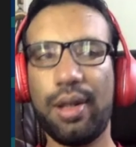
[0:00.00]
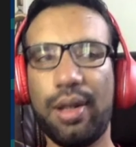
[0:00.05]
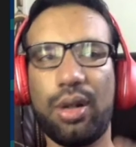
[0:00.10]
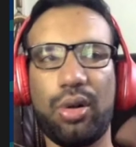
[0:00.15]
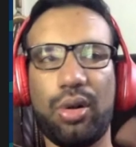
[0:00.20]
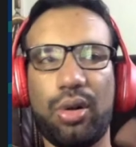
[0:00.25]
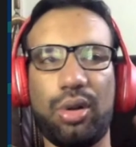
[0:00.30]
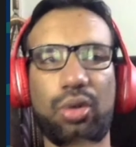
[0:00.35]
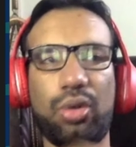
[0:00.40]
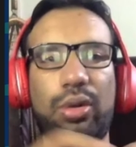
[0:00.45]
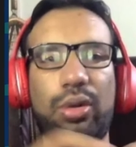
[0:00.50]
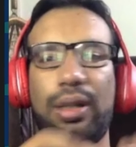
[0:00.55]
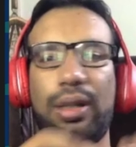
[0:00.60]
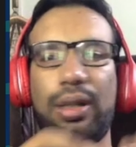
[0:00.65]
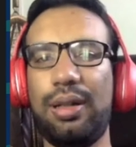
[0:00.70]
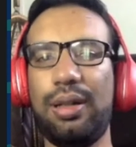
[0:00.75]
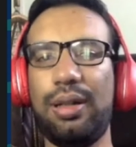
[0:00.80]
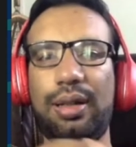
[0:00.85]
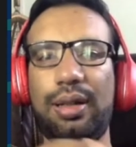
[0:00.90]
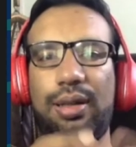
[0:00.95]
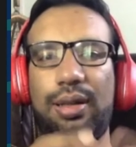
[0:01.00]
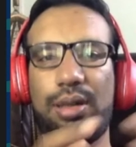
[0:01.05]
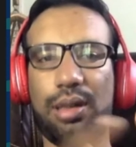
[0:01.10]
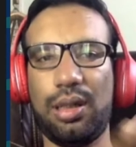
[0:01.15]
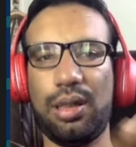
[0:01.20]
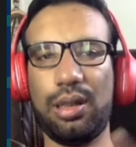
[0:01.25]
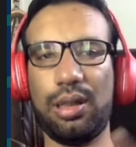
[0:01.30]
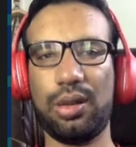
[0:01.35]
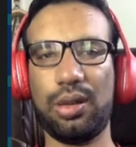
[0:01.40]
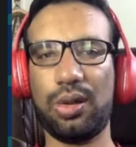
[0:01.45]
So using these
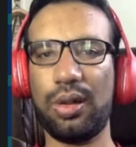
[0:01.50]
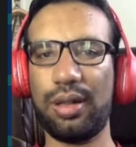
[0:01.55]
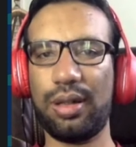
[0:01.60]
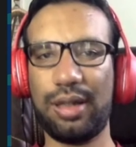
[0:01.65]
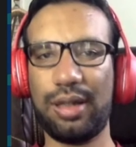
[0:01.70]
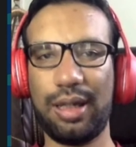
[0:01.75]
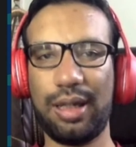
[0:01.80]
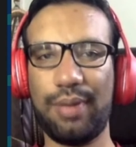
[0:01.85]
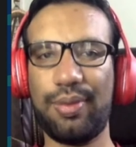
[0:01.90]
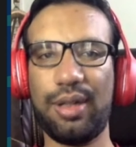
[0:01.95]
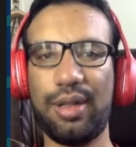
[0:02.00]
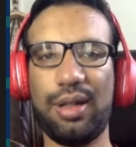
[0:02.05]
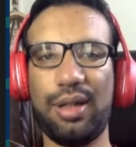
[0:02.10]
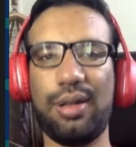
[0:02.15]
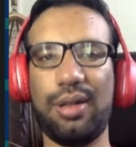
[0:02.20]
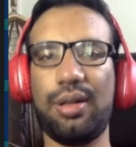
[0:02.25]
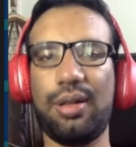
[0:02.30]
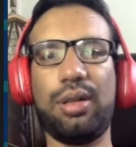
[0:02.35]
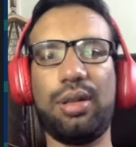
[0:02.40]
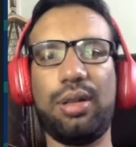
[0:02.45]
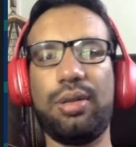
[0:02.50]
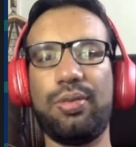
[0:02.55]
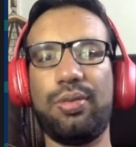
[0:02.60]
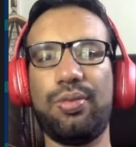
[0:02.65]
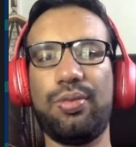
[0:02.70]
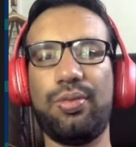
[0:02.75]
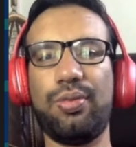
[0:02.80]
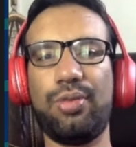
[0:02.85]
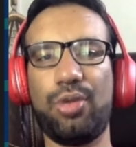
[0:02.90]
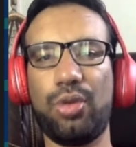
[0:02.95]
concepts and
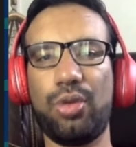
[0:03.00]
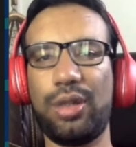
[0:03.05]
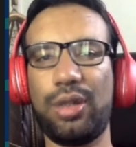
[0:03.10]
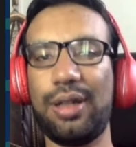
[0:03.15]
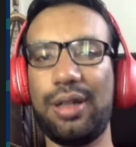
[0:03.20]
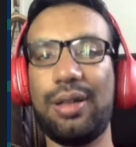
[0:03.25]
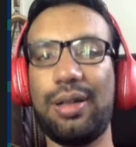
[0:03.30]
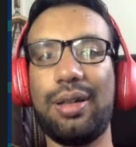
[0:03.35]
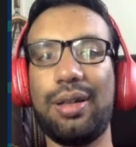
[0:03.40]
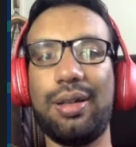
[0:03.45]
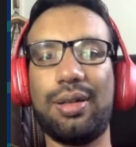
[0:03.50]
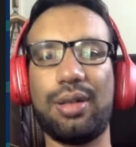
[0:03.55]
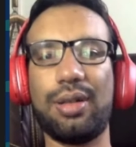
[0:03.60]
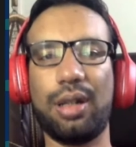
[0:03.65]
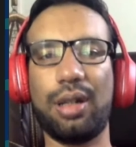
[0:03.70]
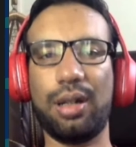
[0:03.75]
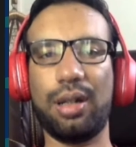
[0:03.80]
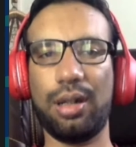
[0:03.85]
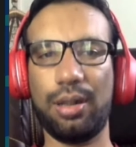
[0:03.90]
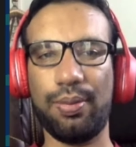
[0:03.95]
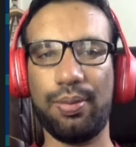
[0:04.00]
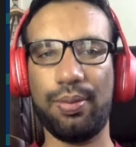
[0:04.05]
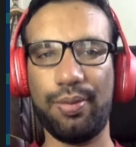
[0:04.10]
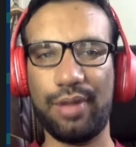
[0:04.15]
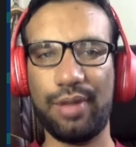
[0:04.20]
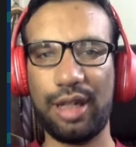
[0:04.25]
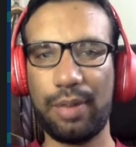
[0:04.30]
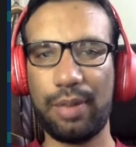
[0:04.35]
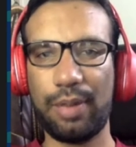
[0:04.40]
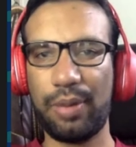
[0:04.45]
using these
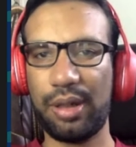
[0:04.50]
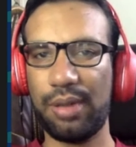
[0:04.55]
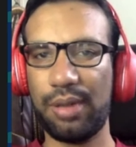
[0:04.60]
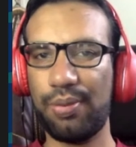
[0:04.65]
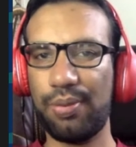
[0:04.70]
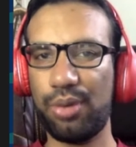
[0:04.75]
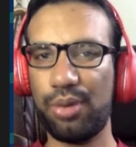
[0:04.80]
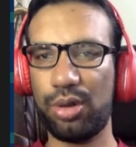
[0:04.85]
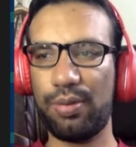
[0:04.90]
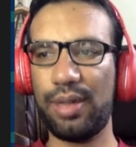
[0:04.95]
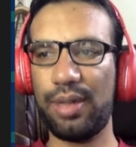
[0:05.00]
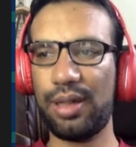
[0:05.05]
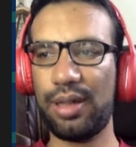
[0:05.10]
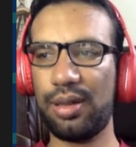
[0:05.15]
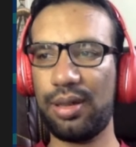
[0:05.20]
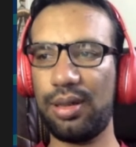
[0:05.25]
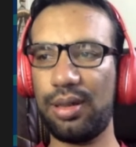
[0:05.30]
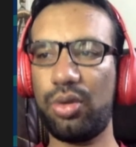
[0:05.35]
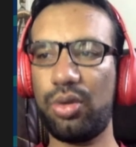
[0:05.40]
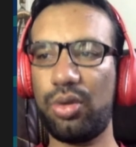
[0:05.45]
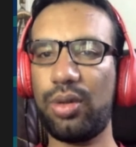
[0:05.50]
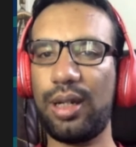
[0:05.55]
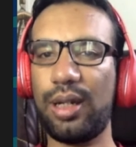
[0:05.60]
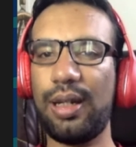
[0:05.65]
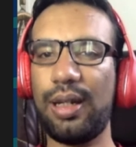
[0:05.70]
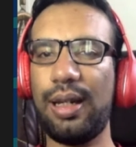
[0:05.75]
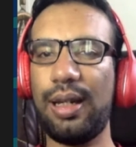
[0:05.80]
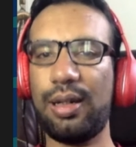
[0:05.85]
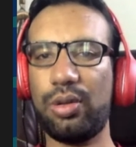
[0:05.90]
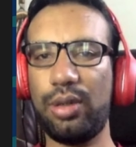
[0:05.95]
Jetpack Compose methods, you
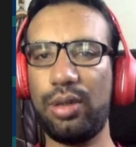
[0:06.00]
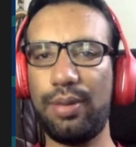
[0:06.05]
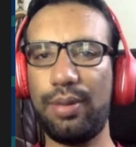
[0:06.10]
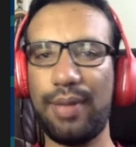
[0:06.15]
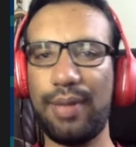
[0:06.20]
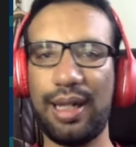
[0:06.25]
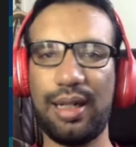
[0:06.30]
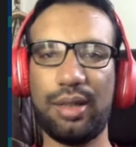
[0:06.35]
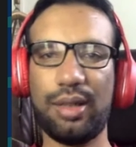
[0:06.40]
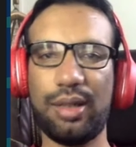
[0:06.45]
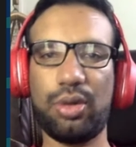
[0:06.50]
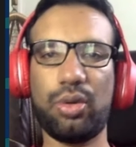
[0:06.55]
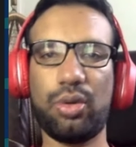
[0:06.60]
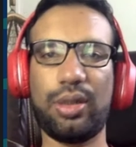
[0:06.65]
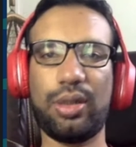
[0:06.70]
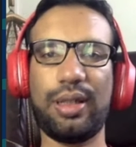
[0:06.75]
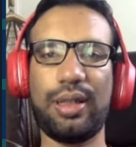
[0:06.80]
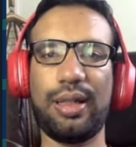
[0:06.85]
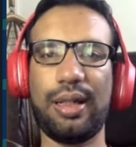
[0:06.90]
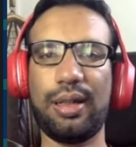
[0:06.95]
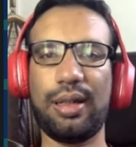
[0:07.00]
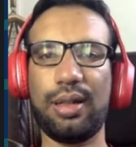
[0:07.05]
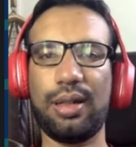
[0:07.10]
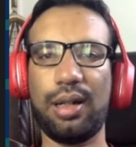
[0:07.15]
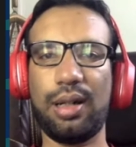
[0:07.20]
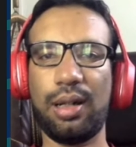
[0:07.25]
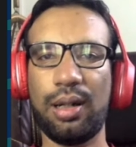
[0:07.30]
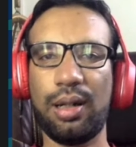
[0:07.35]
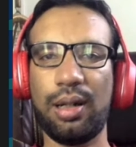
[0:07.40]
can actually manage to create